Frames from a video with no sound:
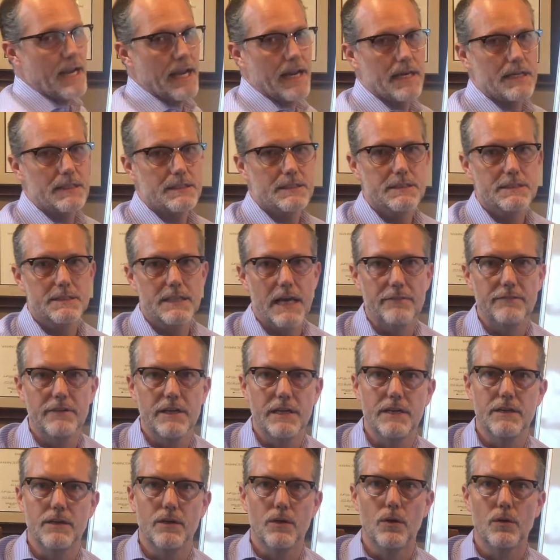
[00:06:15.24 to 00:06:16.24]
aged
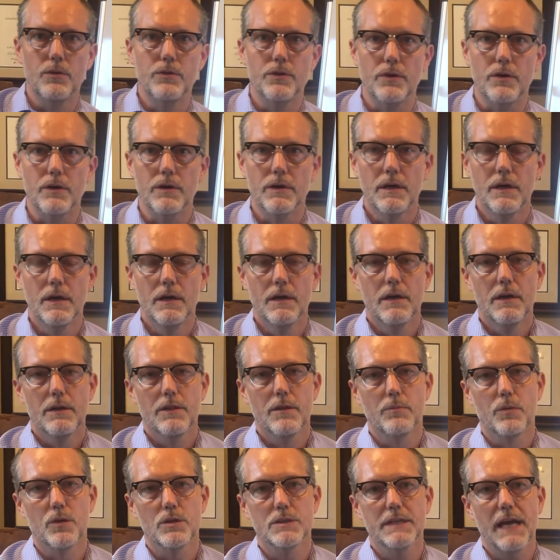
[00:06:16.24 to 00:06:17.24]
70 and older, the
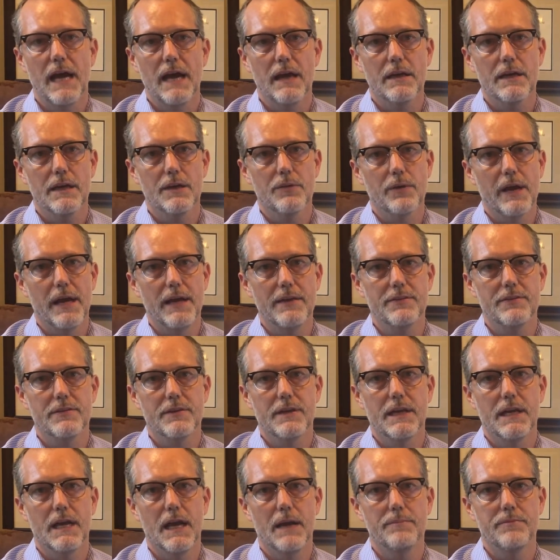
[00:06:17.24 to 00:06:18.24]
mortality rates
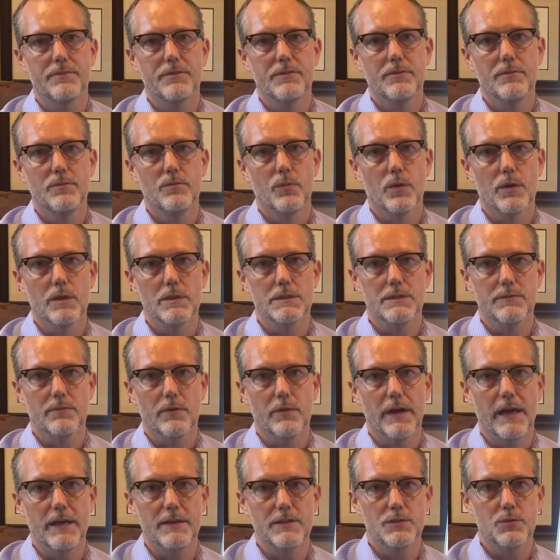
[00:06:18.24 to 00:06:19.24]
get upwards of
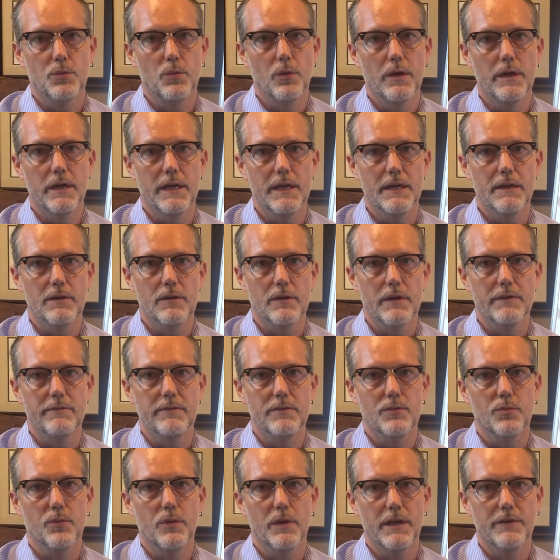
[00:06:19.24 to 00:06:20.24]
around 20 or even
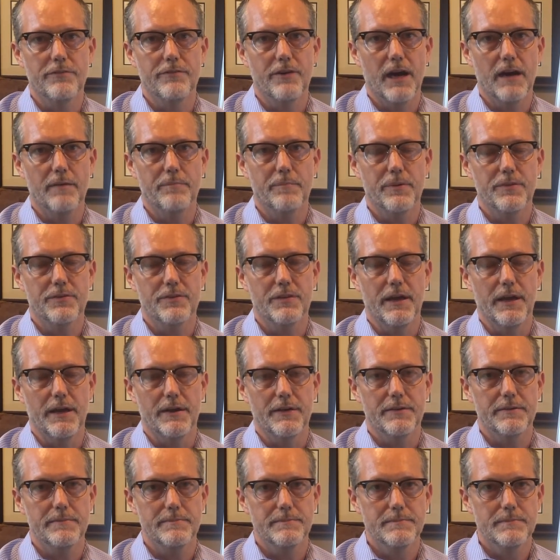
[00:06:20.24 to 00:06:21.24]
25%.
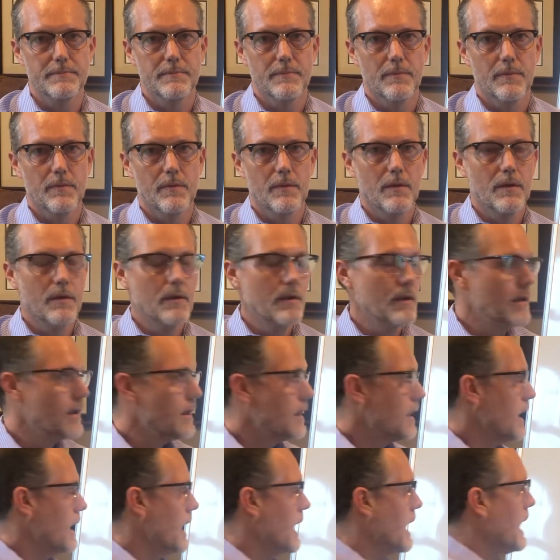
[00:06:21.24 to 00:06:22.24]

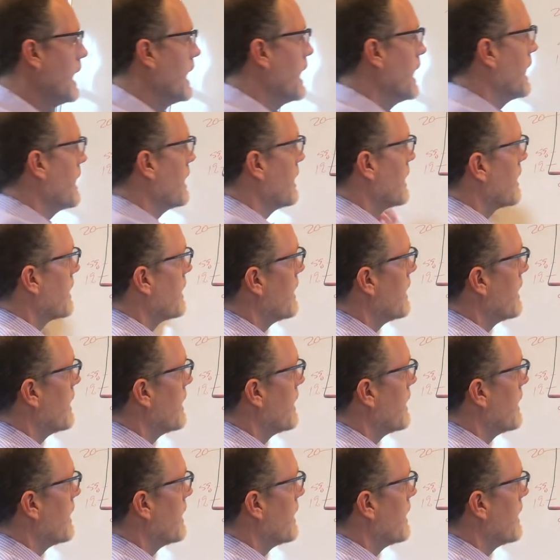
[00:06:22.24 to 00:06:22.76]
And